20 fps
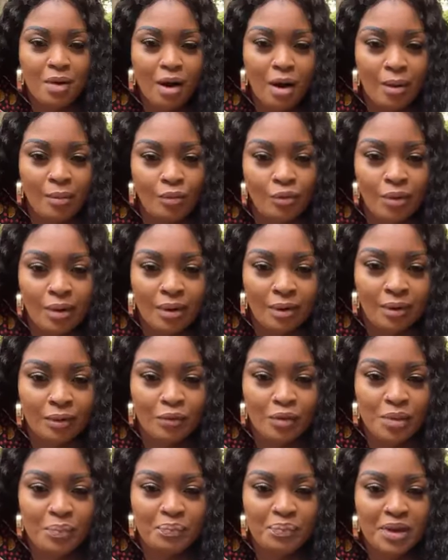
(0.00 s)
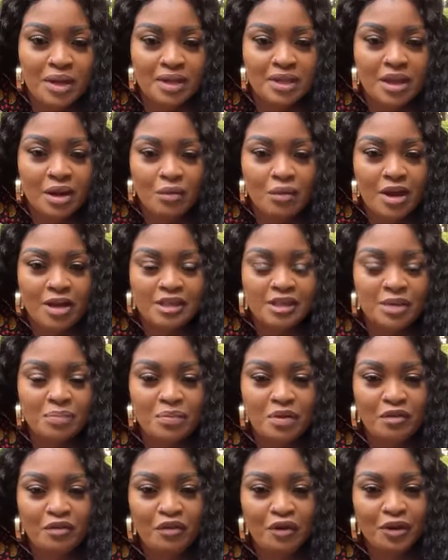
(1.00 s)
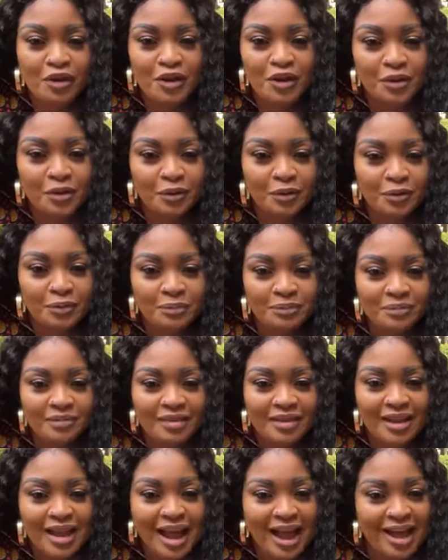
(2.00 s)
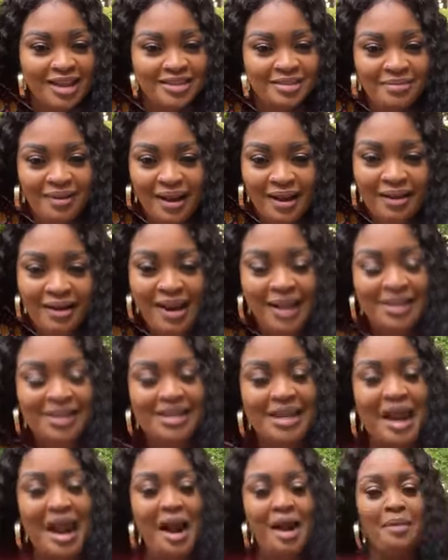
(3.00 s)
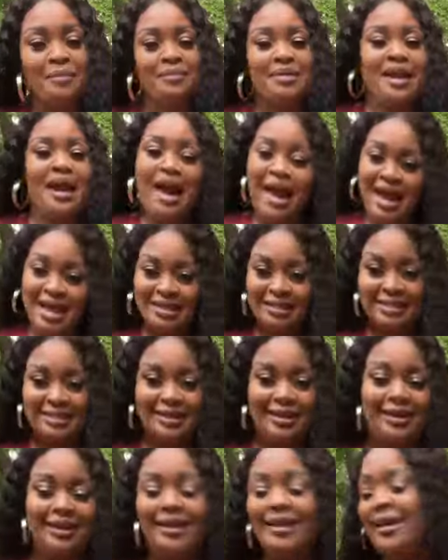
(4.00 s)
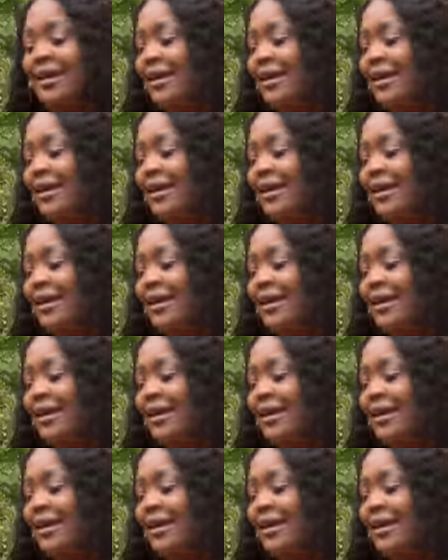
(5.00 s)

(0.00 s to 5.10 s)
mom will repeat the recipe for you. Nazma Gresham, yes.